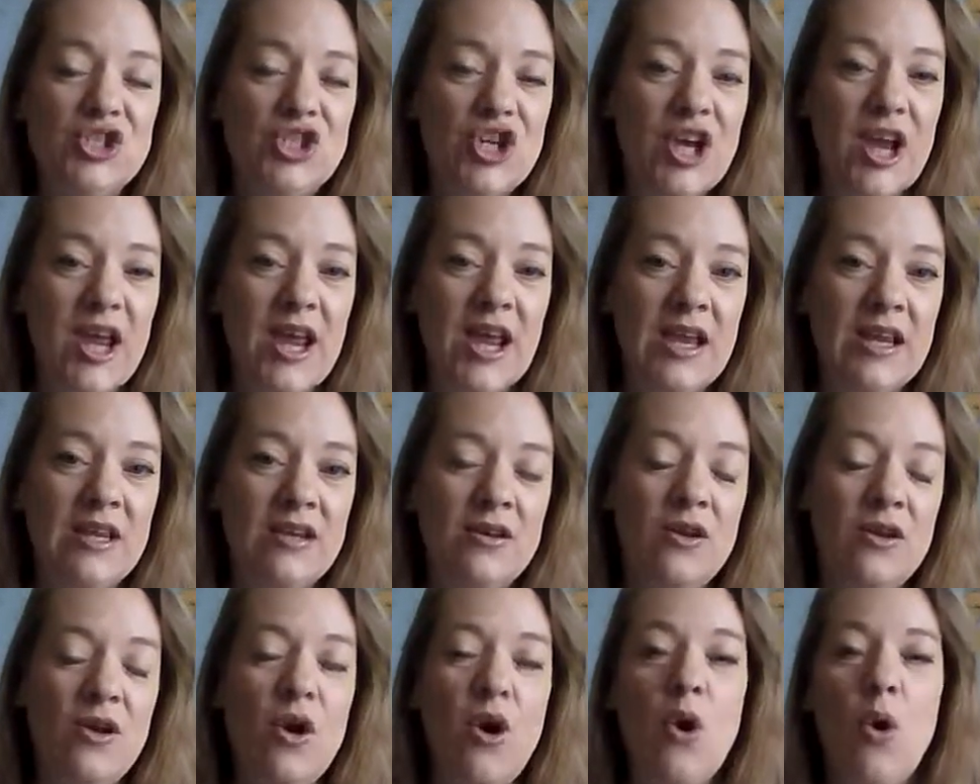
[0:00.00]

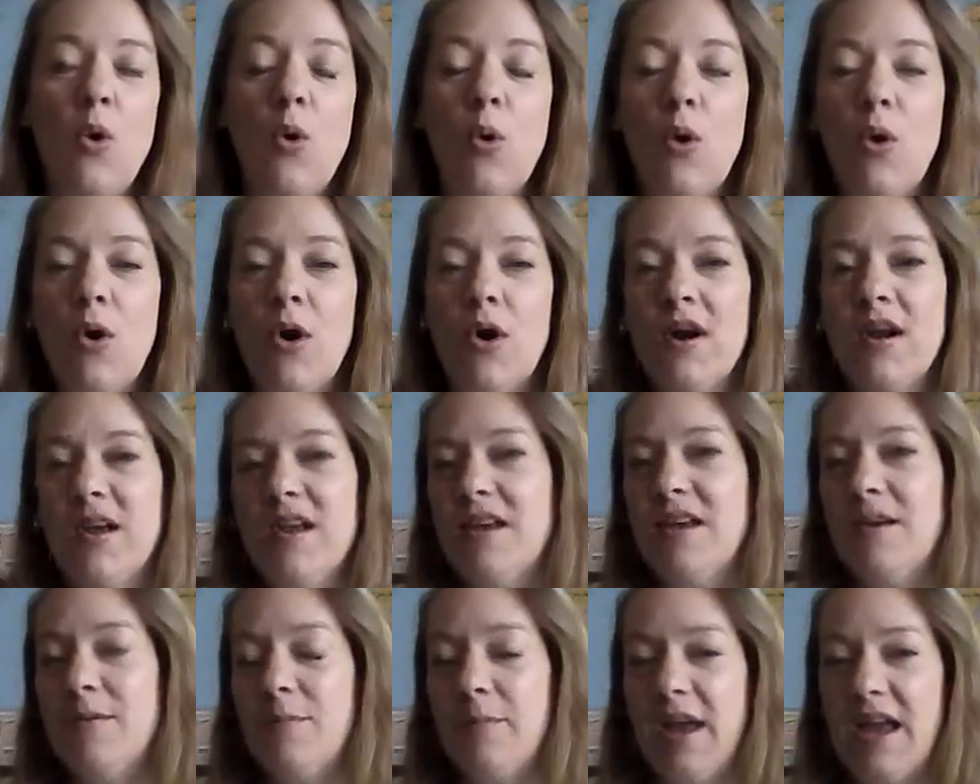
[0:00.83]
chain, or
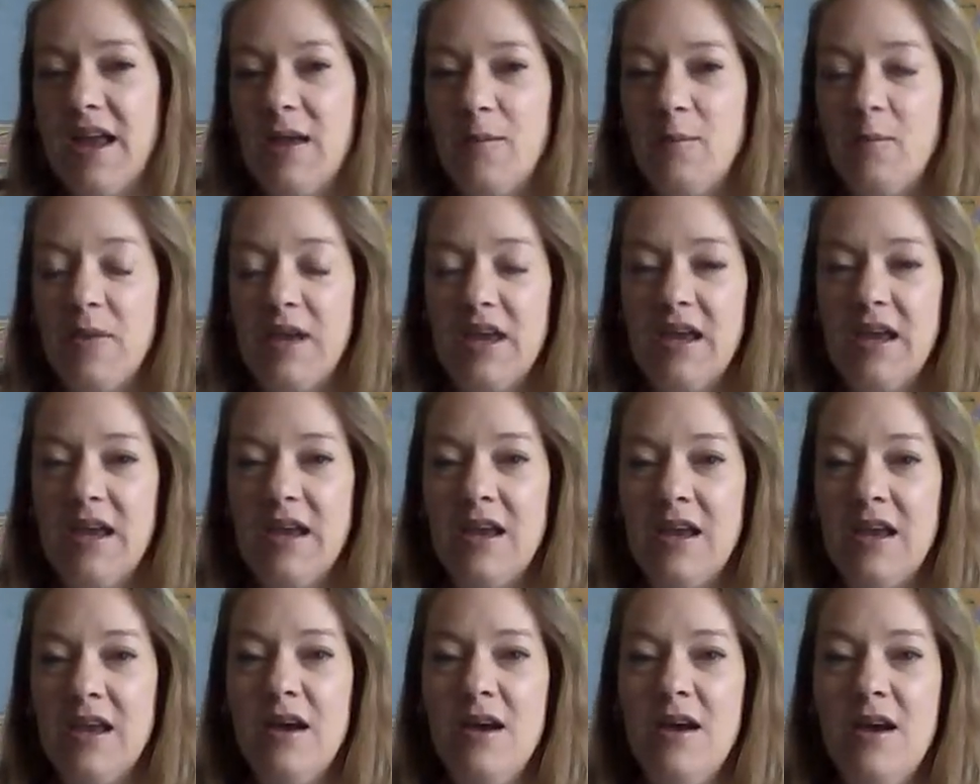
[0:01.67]
it may
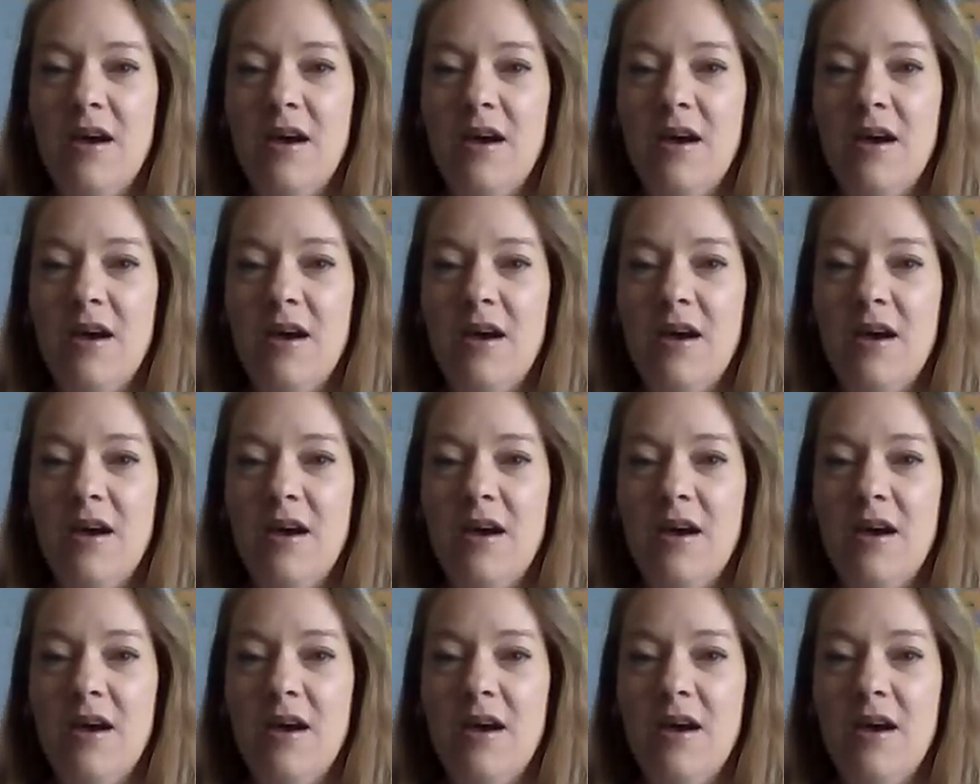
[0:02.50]
be